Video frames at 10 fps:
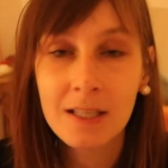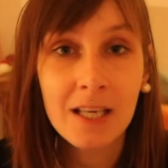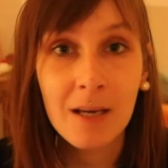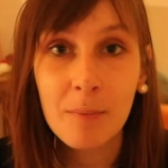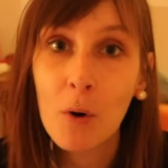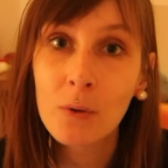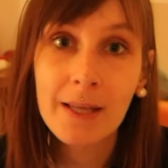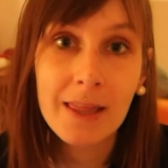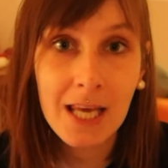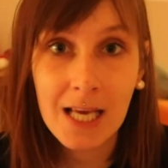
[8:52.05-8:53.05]
keep
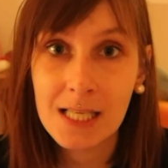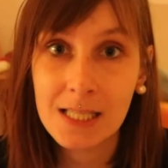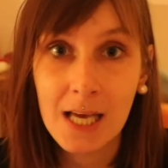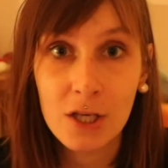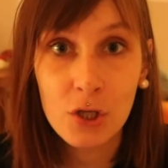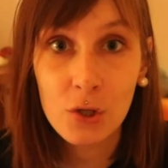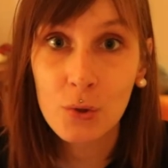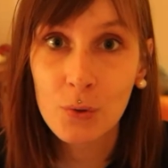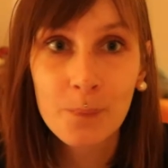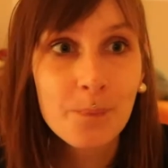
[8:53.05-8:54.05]
only things that
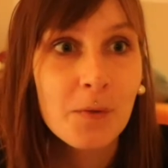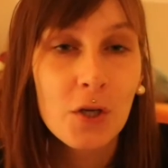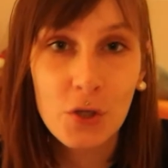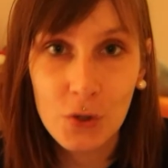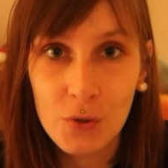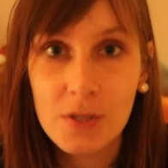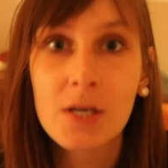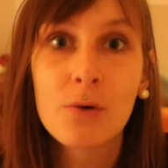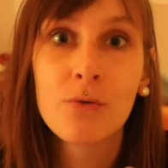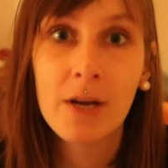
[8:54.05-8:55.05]
you use
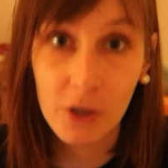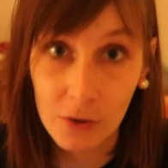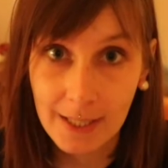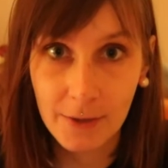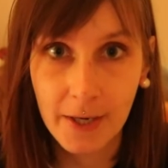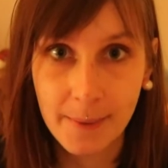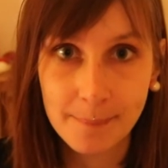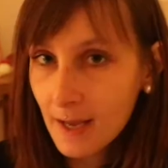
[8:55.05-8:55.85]
regularly.